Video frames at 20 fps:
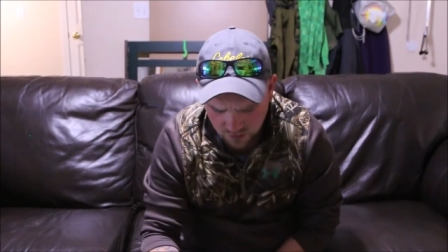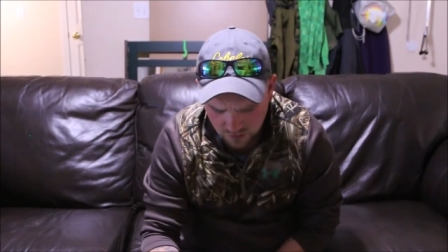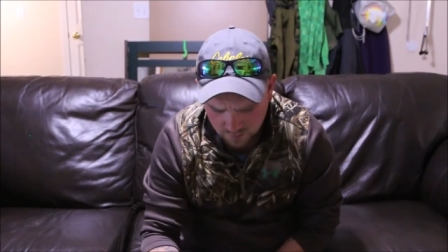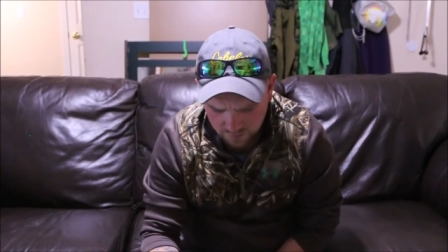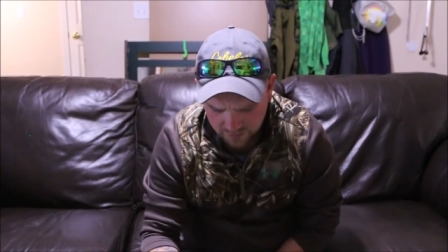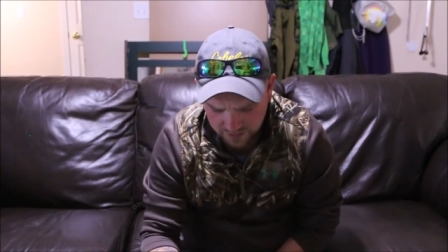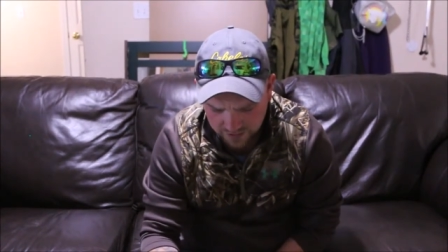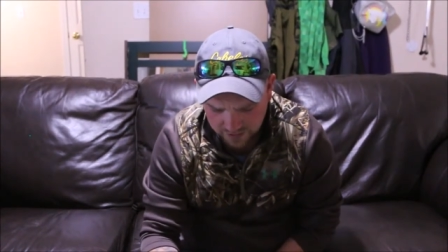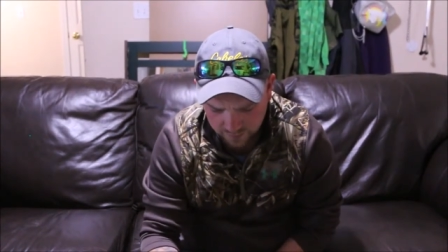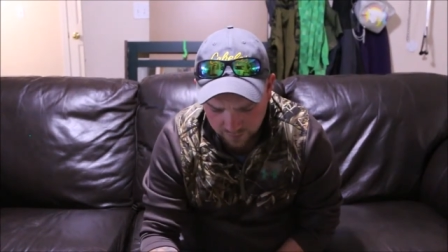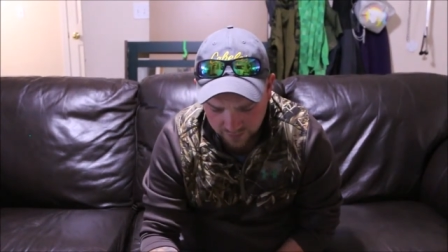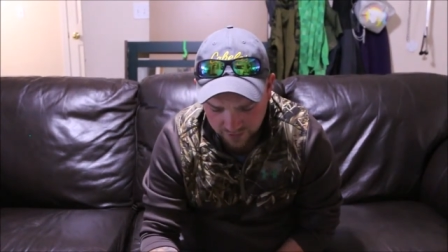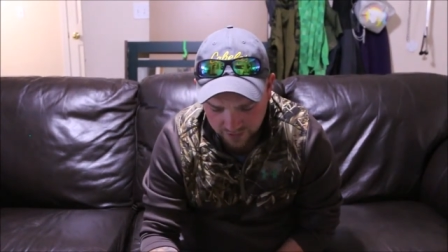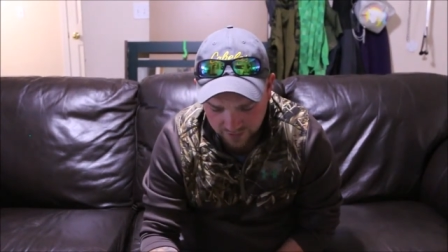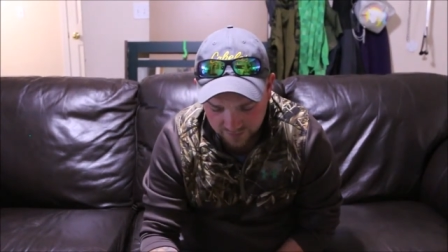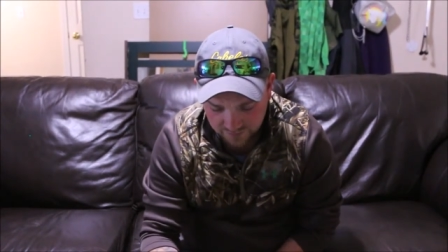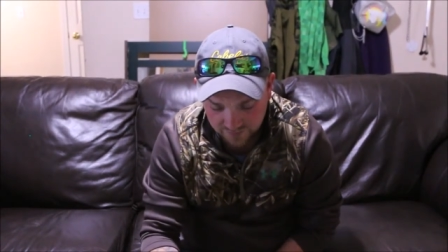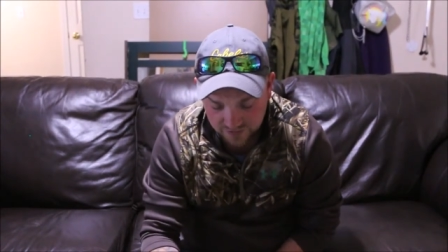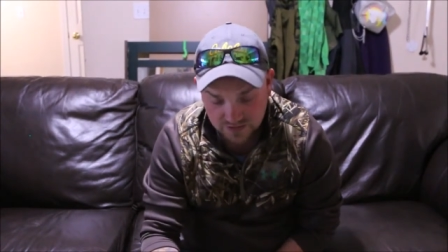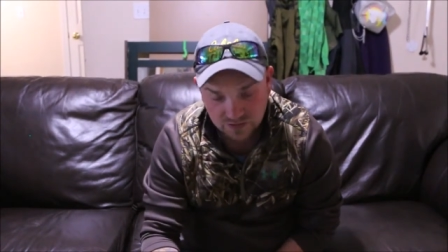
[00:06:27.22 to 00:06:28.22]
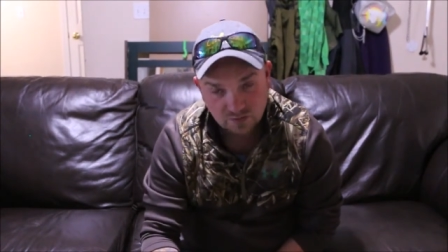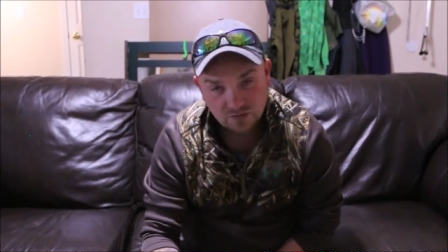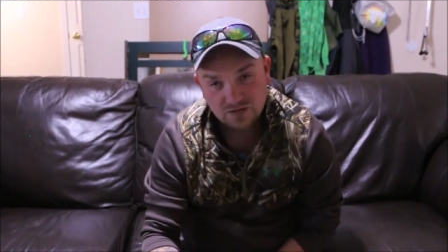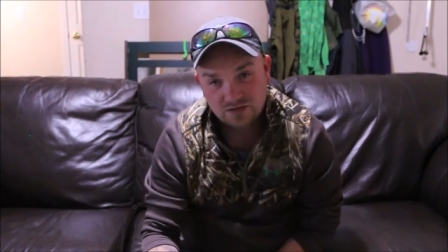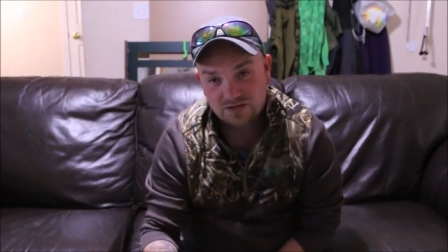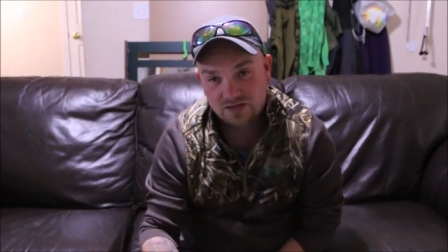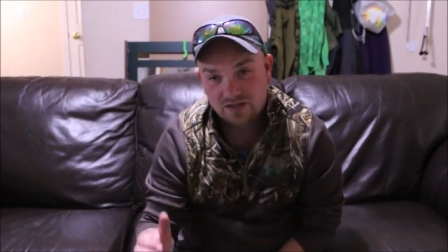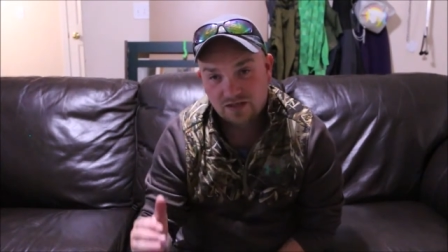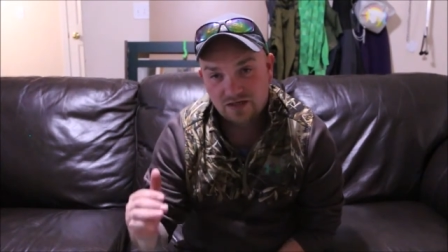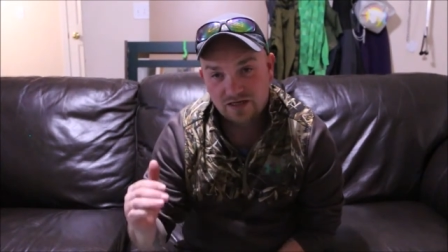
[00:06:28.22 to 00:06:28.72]
anyway, this
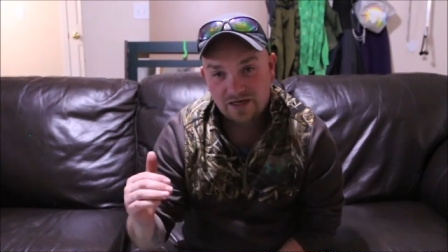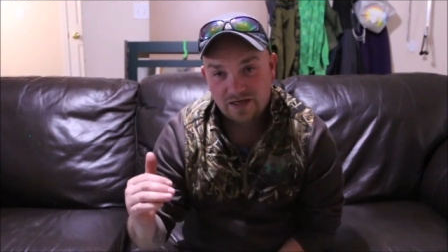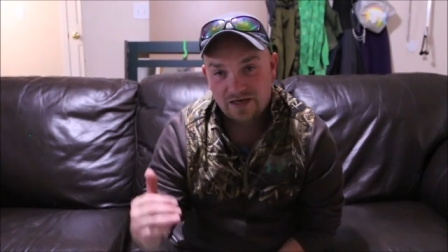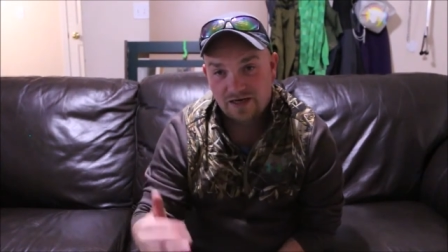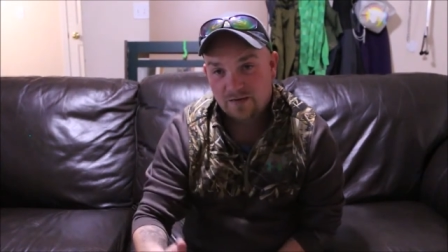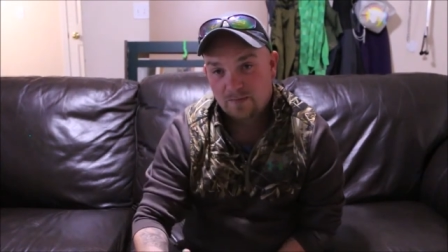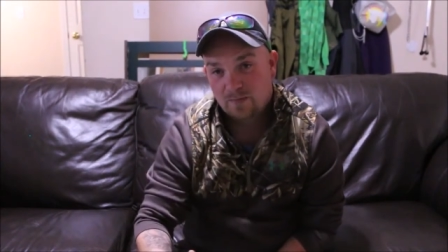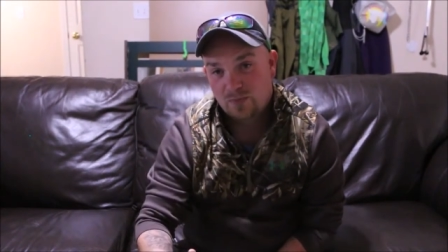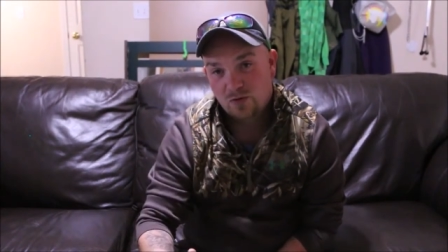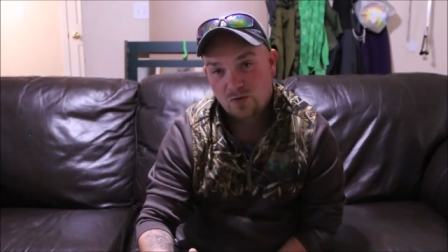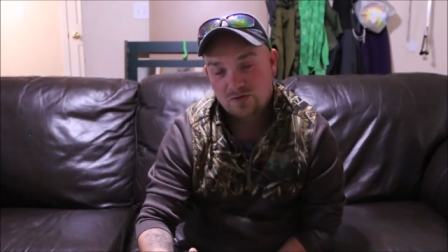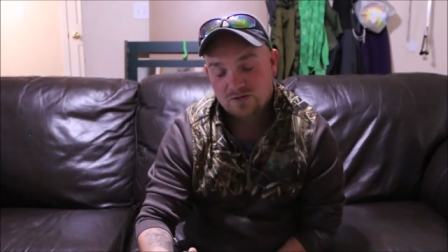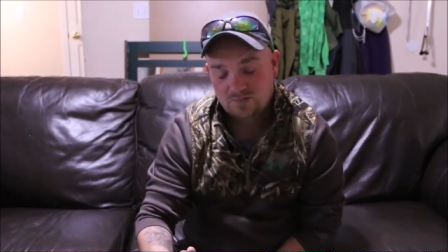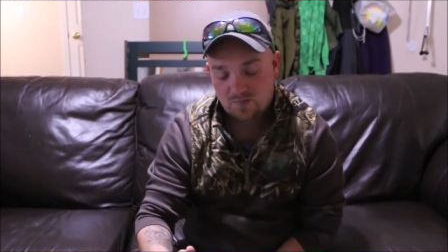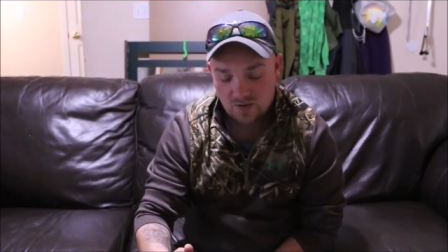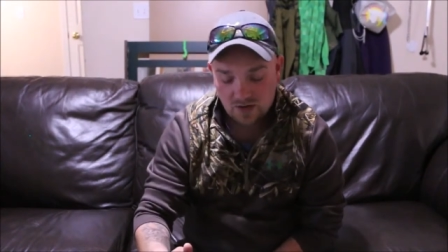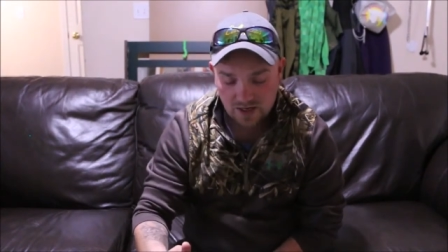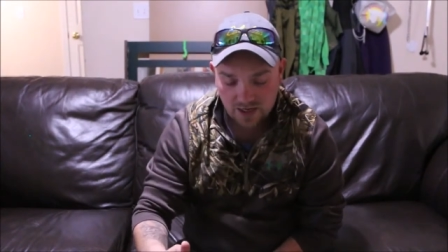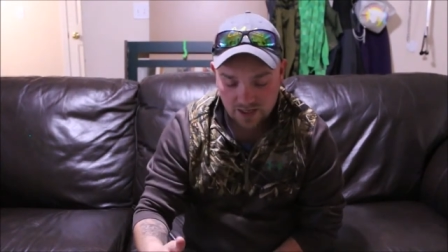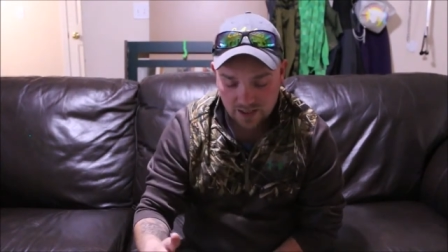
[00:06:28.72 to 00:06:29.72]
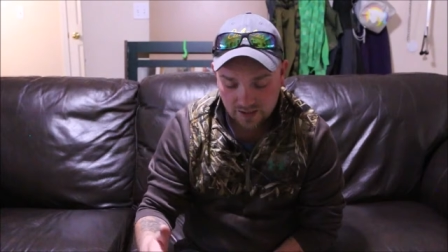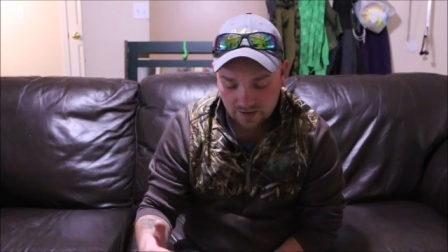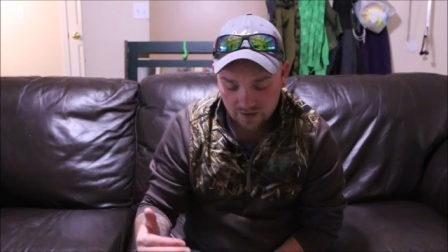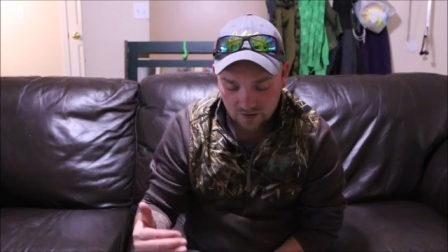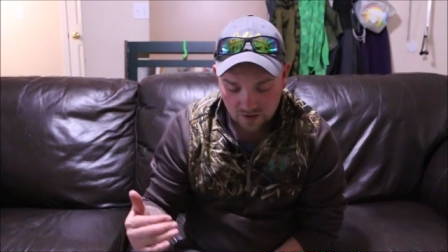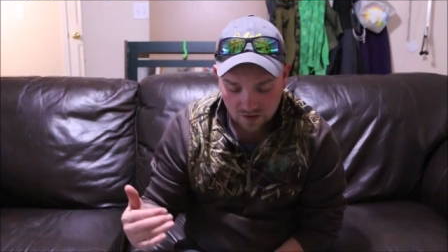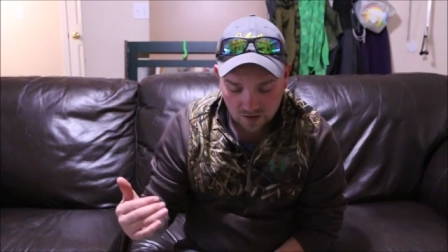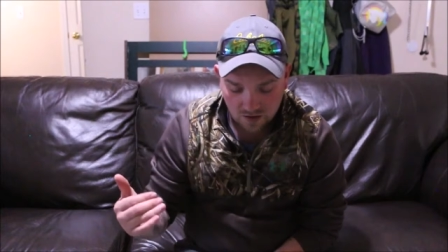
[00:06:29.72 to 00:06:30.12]
was an impulse buy.